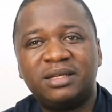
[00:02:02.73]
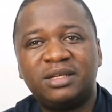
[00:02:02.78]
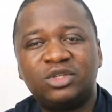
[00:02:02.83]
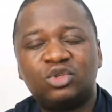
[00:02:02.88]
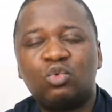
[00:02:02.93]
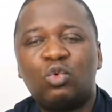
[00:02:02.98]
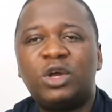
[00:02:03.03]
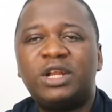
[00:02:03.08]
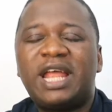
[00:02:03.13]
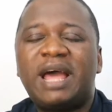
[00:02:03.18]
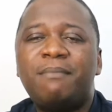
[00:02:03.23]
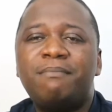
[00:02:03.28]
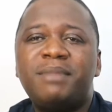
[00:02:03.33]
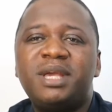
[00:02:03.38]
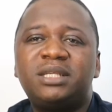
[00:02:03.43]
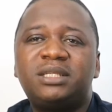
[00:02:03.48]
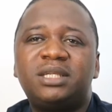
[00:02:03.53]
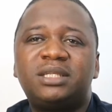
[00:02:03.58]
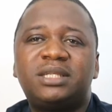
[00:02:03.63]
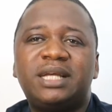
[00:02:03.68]
So what that
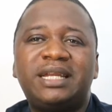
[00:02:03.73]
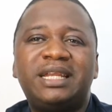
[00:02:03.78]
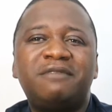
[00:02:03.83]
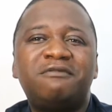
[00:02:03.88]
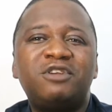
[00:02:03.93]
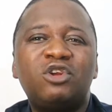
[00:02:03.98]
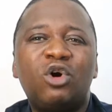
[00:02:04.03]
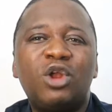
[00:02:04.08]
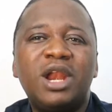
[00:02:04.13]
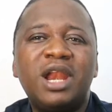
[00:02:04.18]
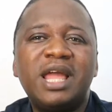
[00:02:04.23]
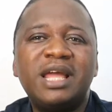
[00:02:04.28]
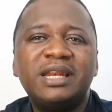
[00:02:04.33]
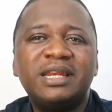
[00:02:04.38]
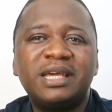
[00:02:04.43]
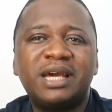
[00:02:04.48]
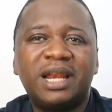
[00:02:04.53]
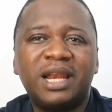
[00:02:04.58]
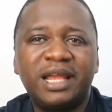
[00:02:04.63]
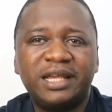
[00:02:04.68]
means is that they've not
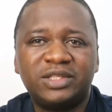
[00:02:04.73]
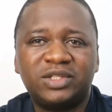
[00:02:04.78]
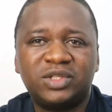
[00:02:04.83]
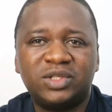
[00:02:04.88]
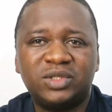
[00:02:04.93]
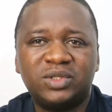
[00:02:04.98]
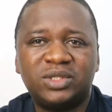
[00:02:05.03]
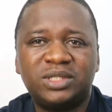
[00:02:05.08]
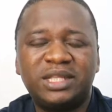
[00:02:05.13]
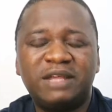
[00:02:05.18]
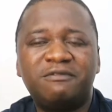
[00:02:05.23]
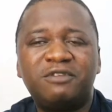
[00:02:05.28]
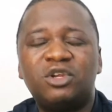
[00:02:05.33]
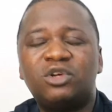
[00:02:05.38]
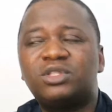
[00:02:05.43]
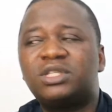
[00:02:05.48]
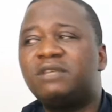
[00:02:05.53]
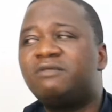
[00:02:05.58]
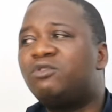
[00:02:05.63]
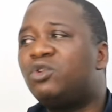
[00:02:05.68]
learned their lessons. They've
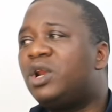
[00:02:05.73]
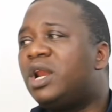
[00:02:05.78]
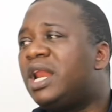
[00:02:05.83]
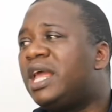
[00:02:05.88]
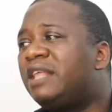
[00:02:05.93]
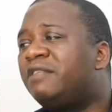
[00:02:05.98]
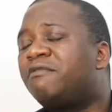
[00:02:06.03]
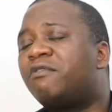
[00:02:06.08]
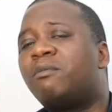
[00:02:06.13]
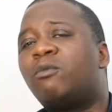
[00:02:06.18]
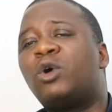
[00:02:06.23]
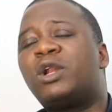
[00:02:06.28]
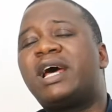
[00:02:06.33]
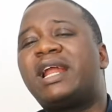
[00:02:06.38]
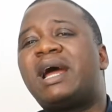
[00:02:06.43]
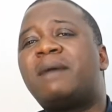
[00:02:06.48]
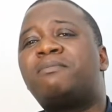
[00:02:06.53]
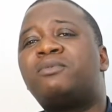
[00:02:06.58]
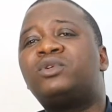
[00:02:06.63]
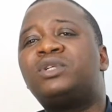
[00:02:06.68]
not even learned from what
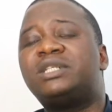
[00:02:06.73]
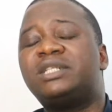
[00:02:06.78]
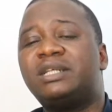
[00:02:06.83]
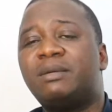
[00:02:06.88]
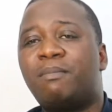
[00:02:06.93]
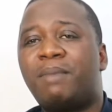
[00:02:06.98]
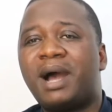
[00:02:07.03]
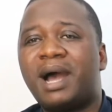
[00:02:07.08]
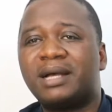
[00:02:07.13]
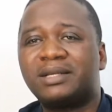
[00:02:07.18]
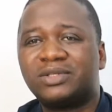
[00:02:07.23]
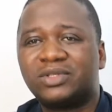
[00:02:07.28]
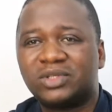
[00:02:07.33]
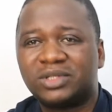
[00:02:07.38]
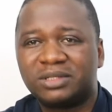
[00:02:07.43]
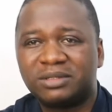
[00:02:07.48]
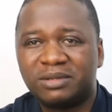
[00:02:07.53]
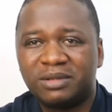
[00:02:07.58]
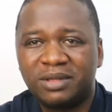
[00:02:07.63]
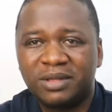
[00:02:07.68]
had happened in the
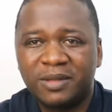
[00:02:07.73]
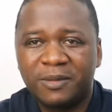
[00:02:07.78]
past.